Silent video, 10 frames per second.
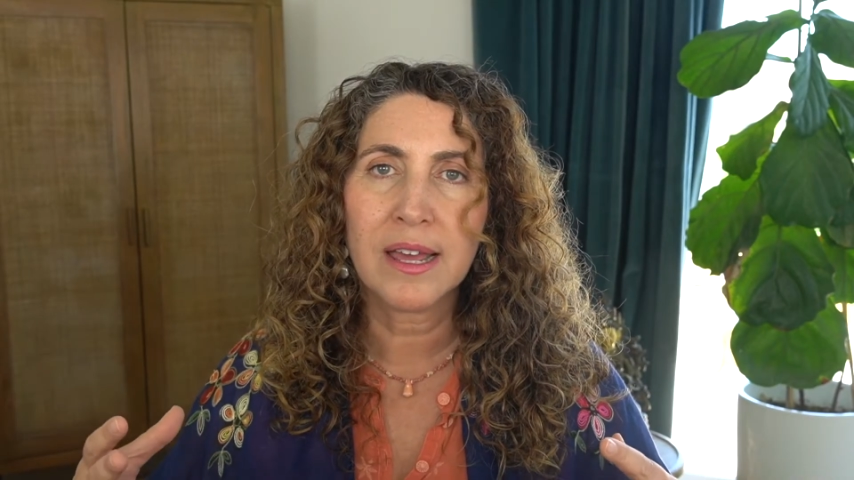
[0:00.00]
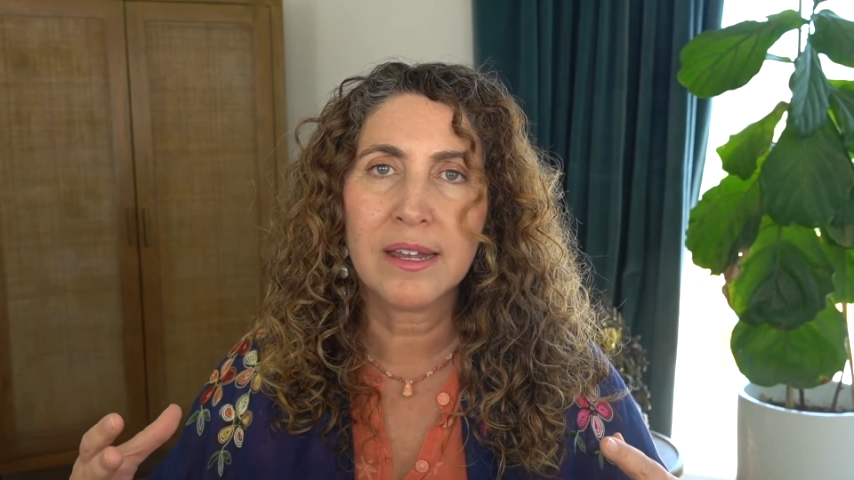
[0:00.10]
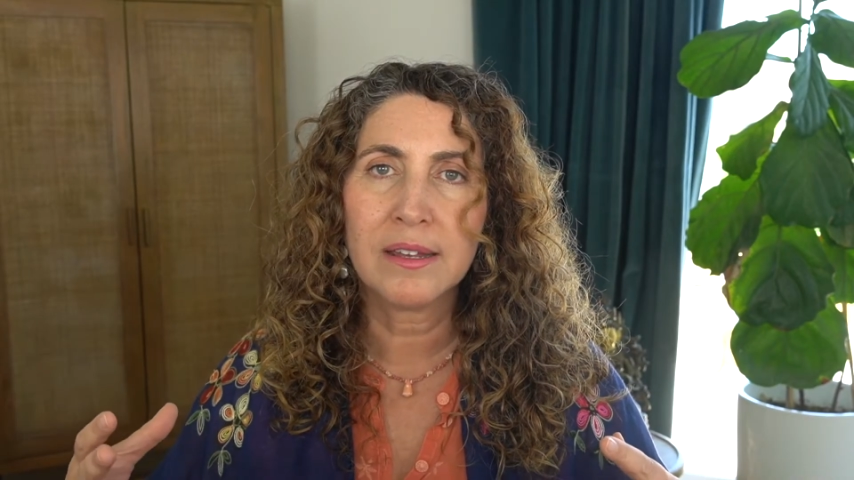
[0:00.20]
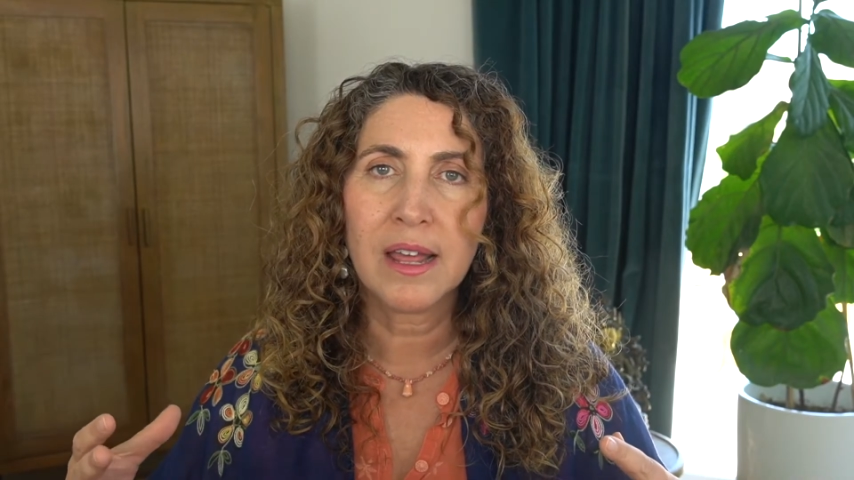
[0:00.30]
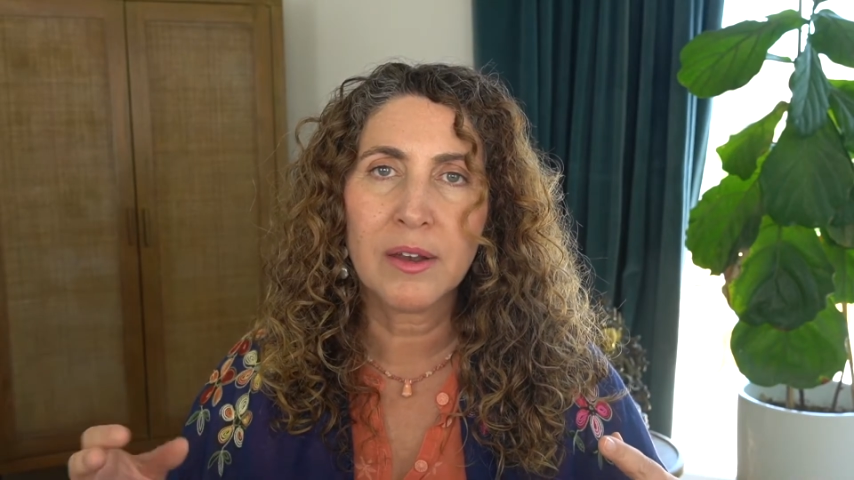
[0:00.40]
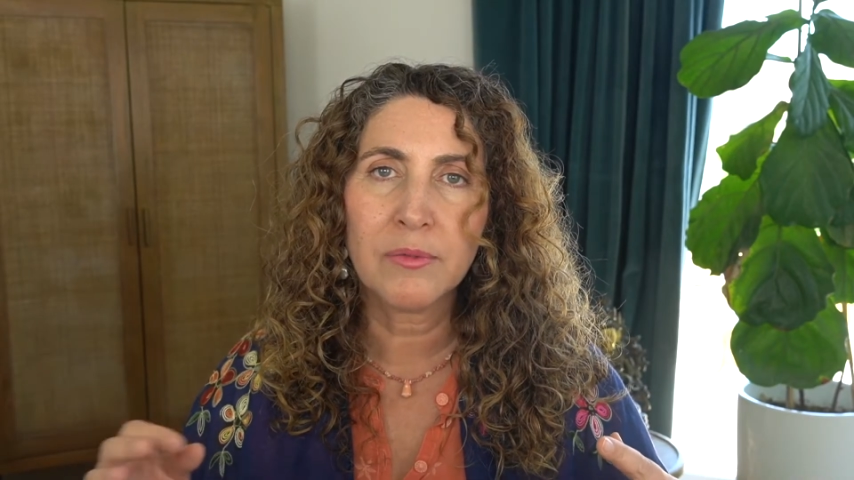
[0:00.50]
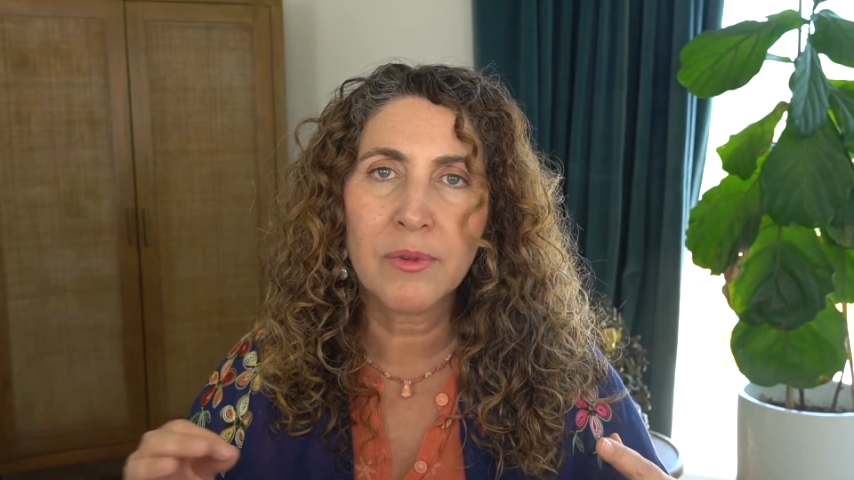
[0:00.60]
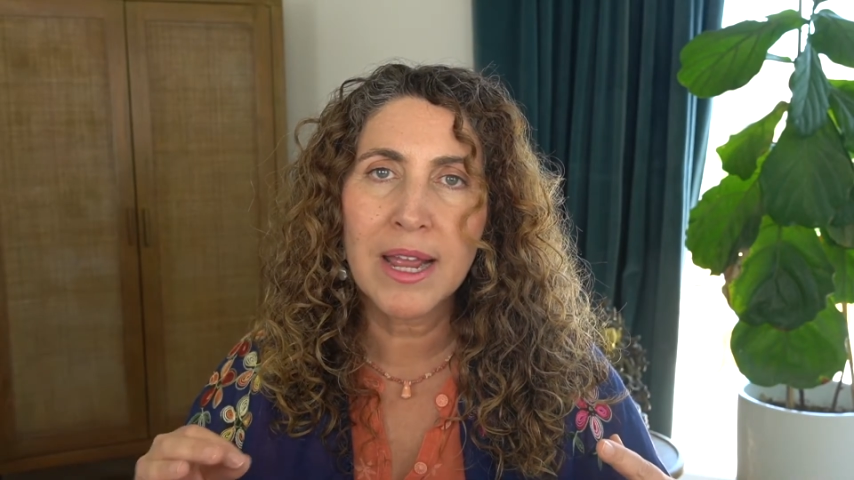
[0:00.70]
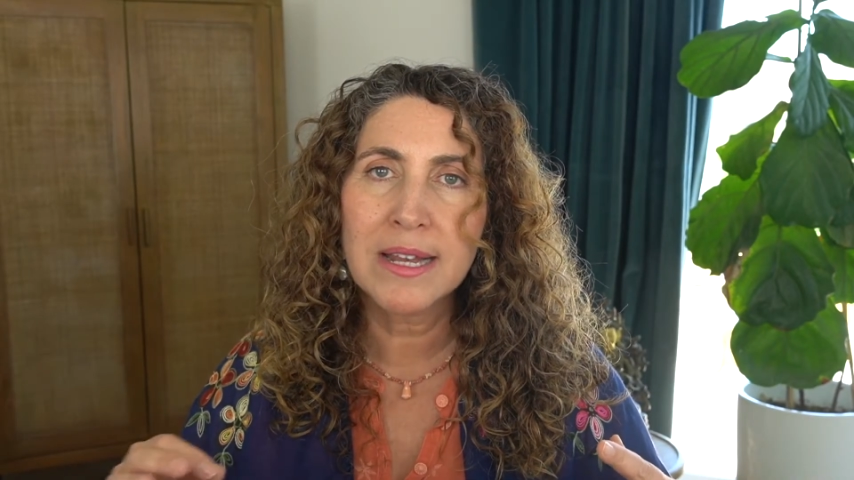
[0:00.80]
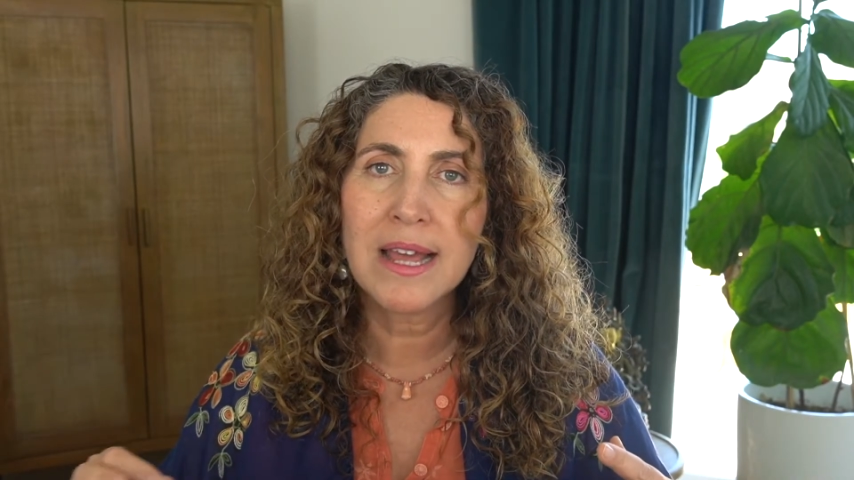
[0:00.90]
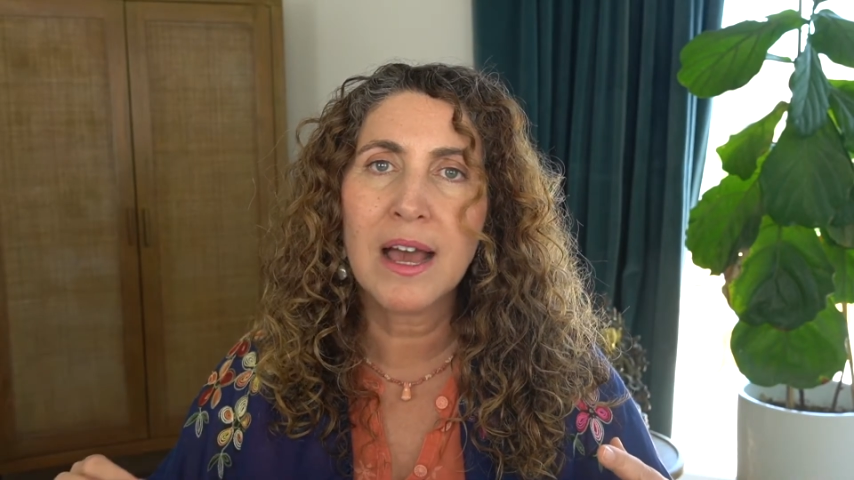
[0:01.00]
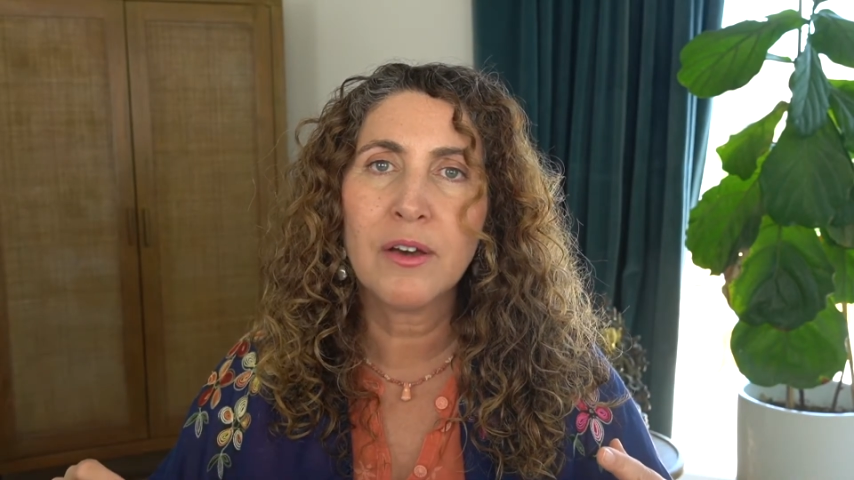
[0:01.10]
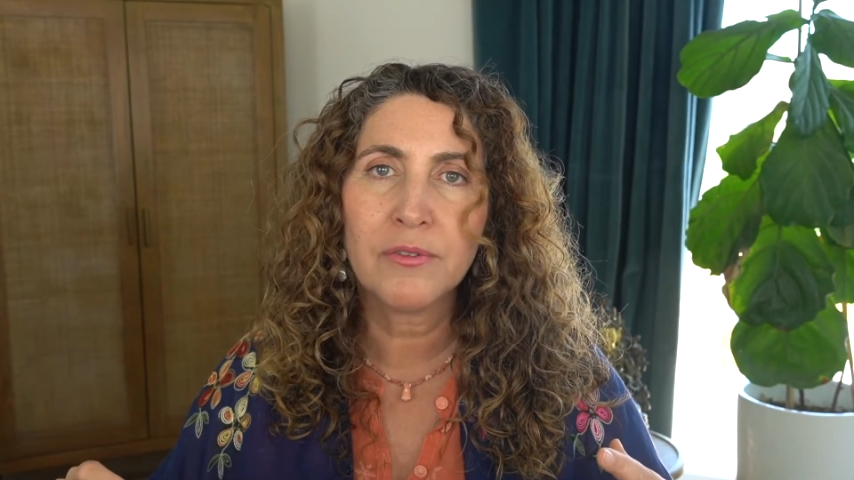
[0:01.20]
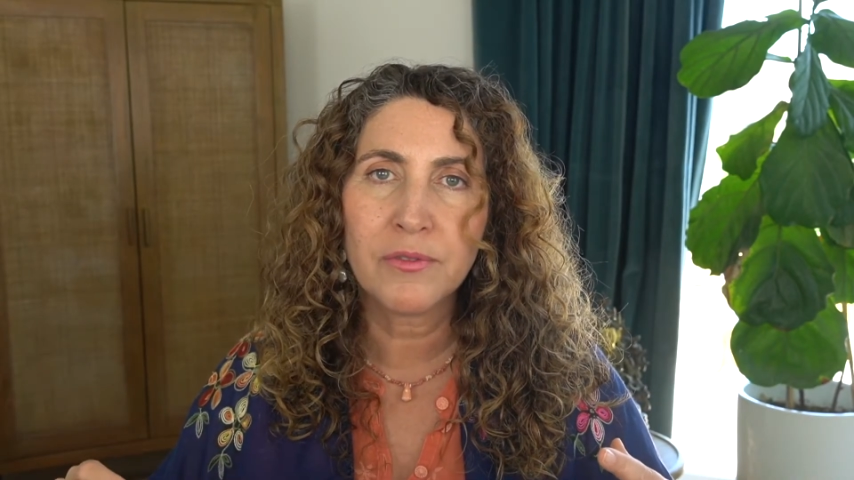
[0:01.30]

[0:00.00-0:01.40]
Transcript: and write down